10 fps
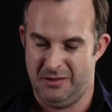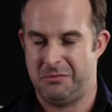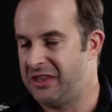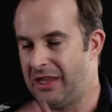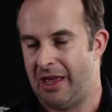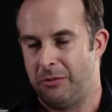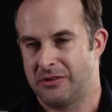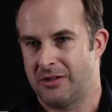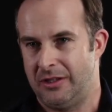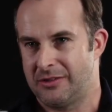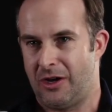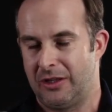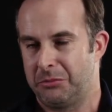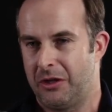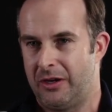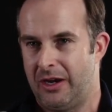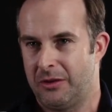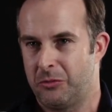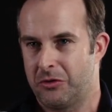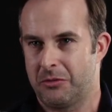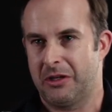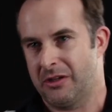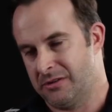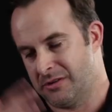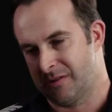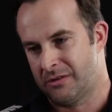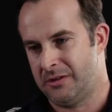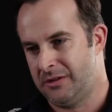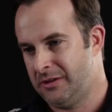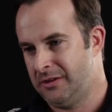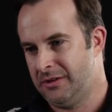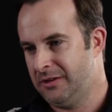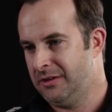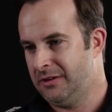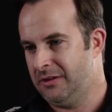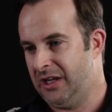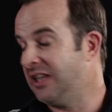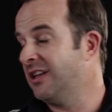But then that was entirely blown out of the water because he